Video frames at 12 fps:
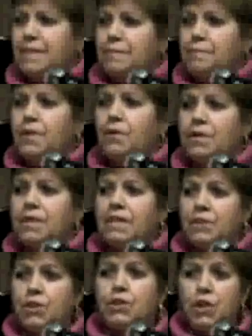because
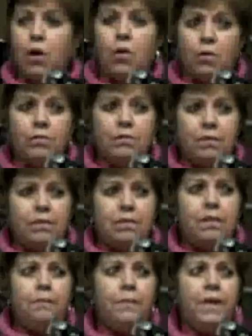as you know,
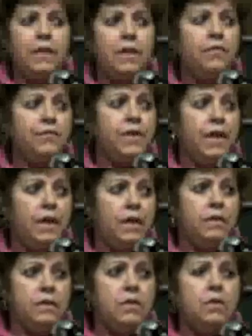many of
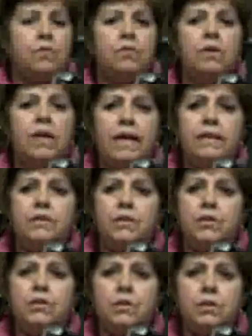them would like
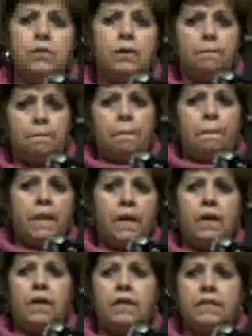to
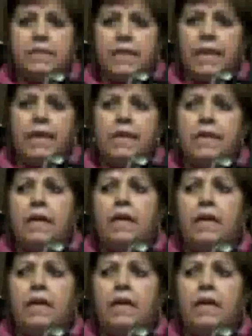take